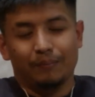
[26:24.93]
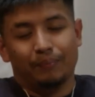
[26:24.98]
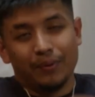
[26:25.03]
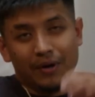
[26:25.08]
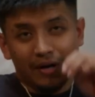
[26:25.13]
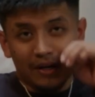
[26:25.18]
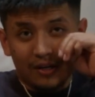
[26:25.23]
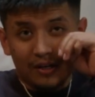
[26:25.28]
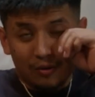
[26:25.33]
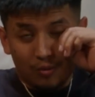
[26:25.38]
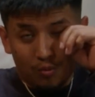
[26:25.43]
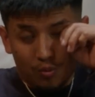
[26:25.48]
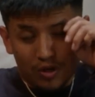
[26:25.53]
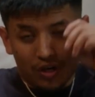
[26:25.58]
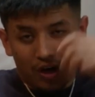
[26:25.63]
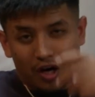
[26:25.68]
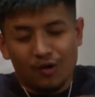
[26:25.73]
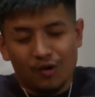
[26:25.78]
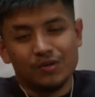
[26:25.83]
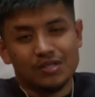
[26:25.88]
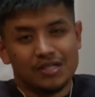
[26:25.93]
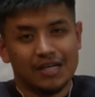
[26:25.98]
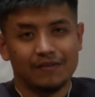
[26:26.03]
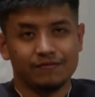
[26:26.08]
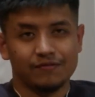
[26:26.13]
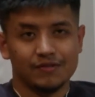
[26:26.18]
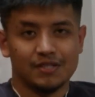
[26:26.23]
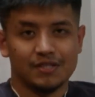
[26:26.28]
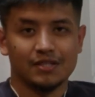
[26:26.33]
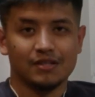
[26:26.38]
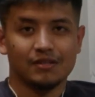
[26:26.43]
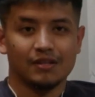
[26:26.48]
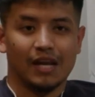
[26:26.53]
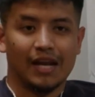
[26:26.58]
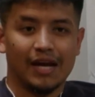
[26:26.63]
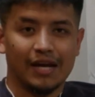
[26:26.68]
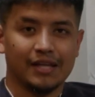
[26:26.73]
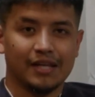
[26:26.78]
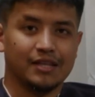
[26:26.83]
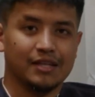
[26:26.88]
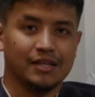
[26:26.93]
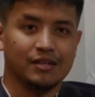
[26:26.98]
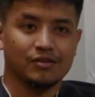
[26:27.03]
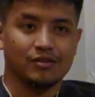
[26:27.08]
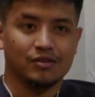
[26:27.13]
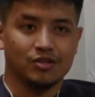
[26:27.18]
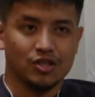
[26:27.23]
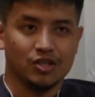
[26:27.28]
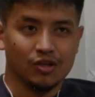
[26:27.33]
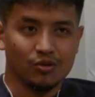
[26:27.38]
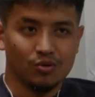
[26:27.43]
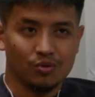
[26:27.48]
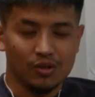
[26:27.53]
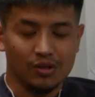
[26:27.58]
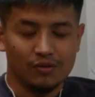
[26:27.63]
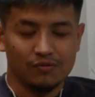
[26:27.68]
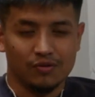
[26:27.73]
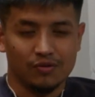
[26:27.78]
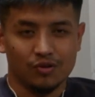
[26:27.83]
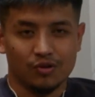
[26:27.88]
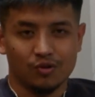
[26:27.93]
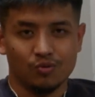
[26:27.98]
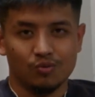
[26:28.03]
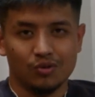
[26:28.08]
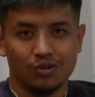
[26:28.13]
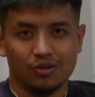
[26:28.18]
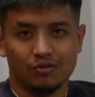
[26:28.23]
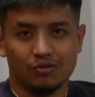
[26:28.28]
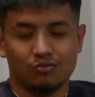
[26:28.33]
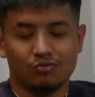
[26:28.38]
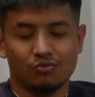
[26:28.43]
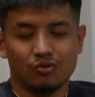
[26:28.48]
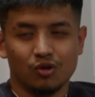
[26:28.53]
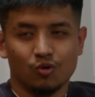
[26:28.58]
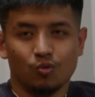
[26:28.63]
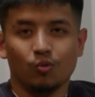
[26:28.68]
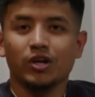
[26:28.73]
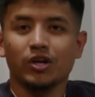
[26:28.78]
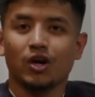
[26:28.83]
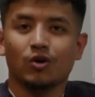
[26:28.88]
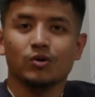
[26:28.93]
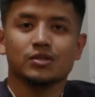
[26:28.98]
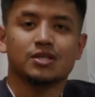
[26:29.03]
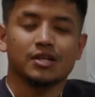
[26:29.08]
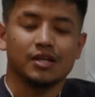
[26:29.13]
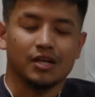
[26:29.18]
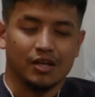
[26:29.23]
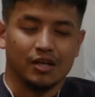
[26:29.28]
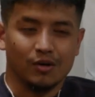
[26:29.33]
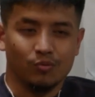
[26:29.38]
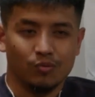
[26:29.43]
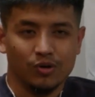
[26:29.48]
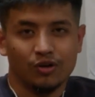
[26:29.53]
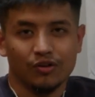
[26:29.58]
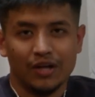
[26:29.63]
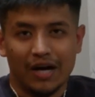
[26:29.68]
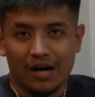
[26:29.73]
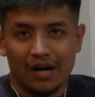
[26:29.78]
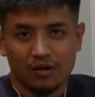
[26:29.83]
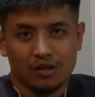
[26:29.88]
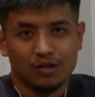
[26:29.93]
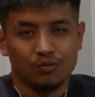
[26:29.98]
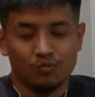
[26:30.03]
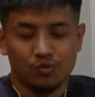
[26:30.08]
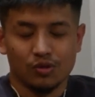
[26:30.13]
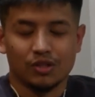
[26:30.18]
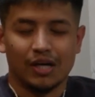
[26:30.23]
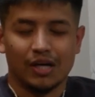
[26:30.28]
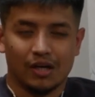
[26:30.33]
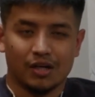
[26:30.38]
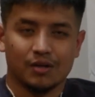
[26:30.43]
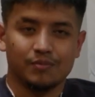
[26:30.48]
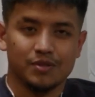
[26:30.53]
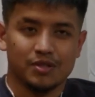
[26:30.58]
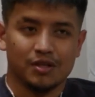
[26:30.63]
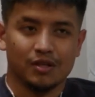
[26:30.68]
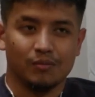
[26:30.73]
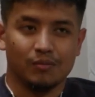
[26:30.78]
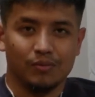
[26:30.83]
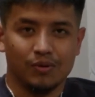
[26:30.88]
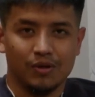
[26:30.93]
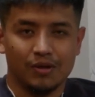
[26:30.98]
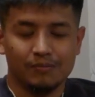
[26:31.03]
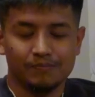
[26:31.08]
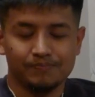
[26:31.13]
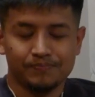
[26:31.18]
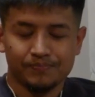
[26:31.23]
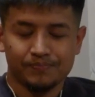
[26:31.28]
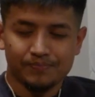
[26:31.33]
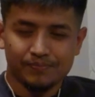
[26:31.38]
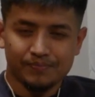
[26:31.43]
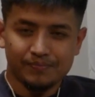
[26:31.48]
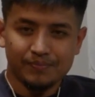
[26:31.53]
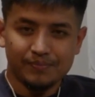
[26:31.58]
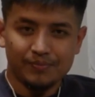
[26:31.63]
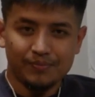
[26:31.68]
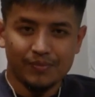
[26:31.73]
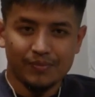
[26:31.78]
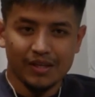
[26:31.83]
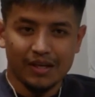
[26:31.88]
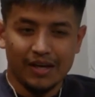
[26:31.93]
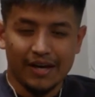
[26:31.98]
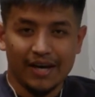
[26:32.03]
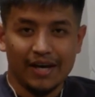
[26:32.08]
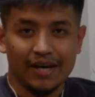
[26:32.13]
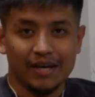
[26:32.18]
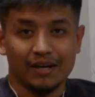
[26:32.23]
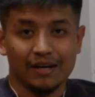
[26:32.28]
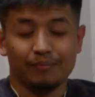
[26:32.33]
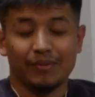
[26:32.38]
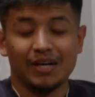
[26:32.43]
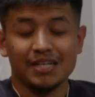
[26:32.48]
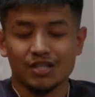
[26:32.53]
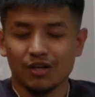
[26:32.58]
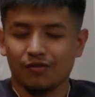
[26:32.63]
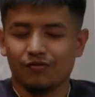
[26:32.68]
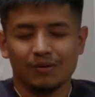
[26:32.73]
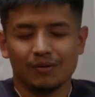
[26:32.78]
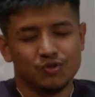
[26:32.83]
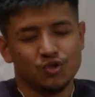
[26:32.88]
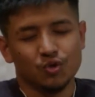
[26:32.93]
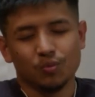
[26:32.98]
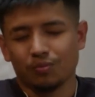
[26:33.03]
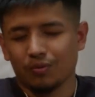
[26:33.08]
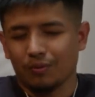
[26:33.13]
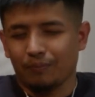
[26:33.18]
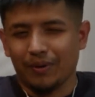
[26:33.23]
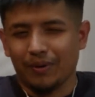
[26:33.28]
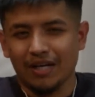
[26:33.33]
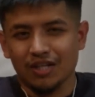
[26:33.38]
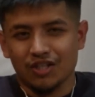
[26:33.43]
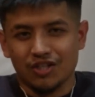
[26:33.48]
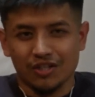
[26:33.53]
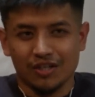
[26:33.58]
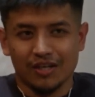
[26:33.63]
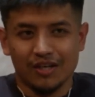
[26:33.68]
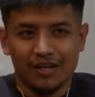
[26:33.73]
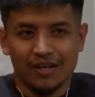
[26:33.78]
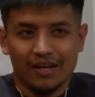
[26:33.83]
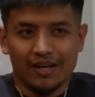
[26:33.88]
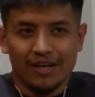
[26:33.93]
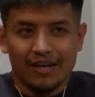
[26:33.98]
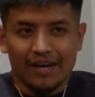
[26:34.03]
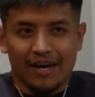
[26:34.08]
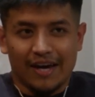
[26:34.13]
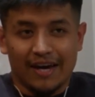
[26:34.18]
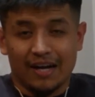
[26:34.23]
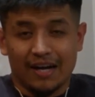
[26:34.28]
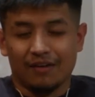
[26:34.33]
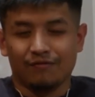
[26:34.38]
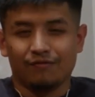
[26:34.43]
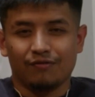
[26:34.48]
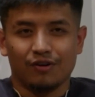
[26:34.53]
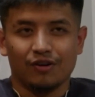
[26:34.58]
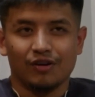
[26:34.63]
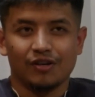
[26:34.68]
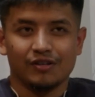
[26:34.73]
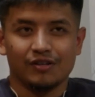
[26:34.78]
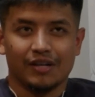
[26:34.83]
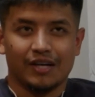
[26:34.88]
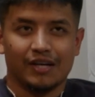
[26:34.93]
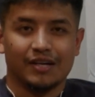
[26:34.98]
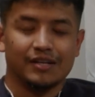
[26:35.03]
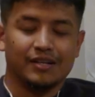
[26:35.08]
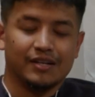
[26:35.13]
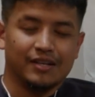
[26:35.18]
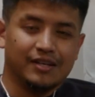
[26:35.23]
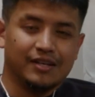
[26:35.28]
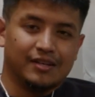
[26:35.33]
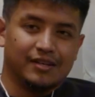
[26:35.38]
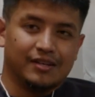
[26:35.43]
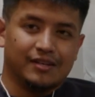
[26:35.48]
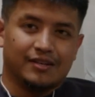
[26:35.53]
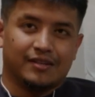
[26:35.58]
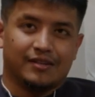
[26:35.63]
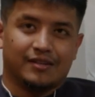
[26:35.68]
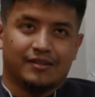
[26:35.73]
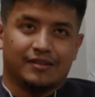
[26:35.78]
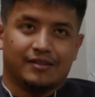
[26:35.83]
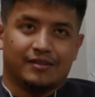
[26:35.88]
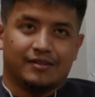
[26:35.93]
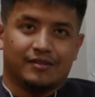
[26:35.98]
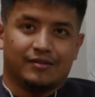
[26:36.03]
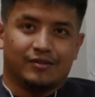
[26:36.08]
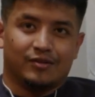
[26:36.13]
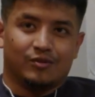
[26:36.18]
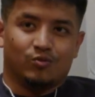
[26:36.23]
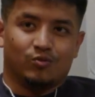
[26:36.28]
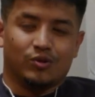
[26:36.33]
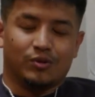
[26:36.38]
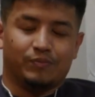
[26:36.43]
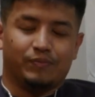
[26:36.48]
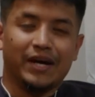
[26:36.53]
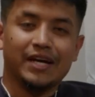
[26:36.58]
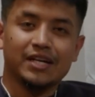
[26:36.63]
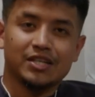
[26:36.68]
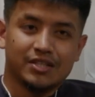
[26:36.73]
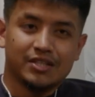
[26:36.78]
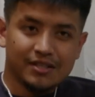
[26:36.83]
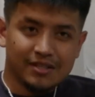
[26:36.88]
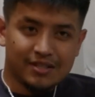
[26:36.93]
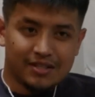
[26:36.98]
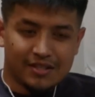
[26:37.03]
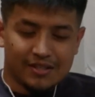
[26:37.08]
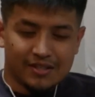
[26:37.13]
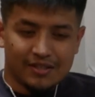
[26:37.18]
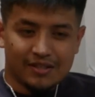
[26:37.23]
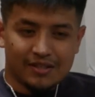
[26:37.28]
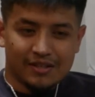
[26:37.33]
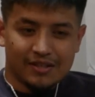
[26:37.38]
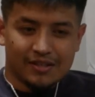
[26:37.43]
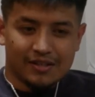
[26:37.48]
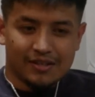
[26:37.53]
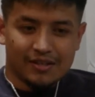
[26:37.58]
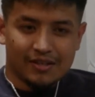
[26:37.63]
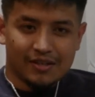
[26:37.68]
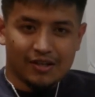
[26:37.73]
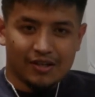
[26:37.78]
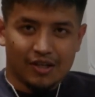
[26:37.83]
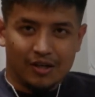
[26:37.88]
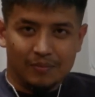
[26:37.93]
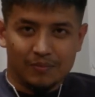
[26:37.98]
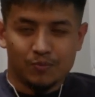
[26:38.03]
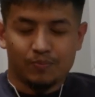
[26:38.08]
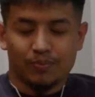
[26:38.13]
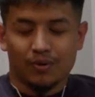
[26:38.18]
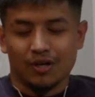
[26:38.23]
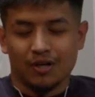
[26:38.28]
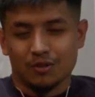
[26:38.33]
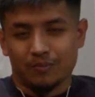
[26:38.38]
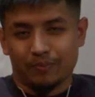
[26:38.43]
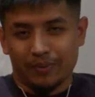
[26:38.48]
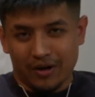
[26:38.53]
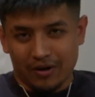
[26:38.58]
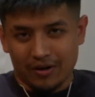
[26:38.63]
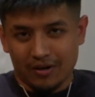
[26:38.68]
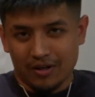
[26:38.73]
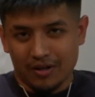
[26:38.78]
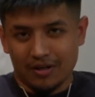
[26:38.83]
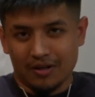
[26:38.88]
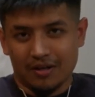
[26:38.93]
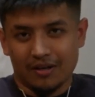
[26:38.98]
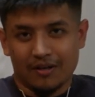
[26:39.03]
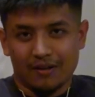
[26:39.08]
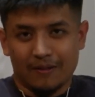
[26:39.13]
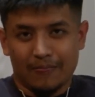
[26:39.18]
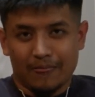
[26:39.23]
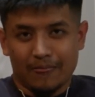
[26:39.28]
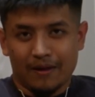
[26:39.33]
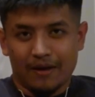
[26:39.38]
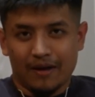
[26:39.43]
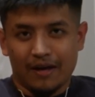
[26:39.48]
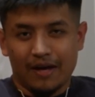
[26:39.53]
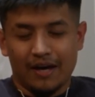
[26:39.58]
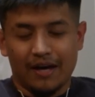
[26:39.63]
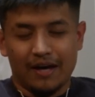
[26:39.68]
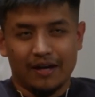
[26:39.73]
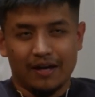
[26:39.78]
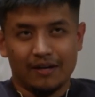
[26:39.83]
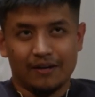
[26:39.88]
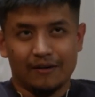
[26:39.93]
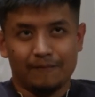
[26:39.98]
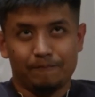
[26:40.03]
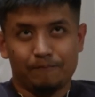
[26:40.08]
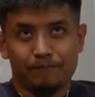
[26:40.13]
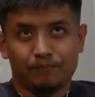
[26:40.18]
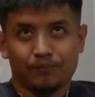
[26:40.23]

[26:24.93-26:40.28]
But we always have to see the light at the end of the tunnel, even though we know it's gonna come. We know the outcome, what the outcome is gonna be. And myself, I'm super impatient, and I've learned that with patience comes prosperity. And